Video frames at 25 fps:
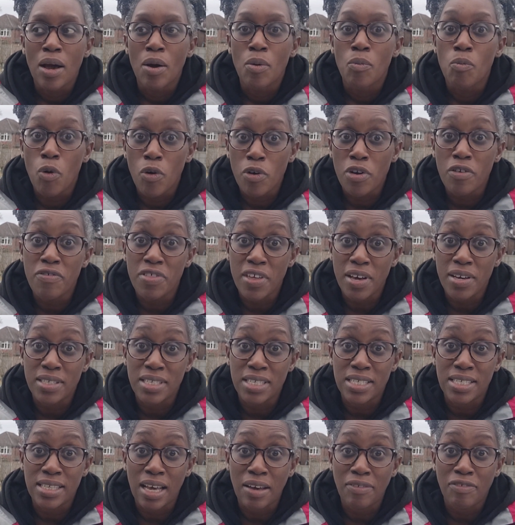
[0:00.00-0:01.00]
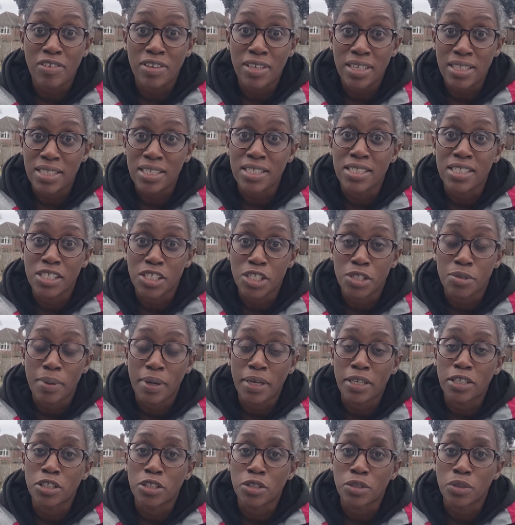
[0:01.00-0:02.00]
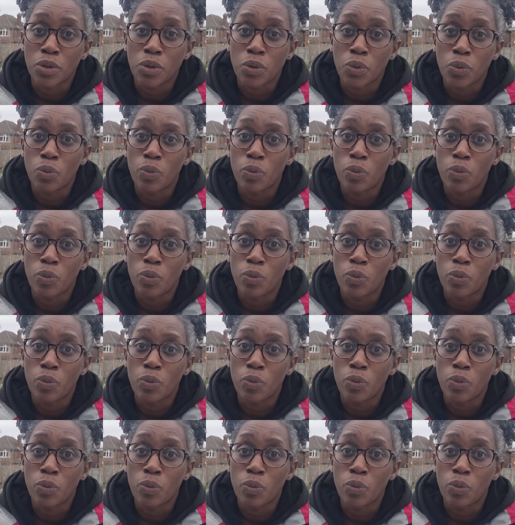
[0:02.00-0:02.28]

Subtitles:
One of those is definitely the situation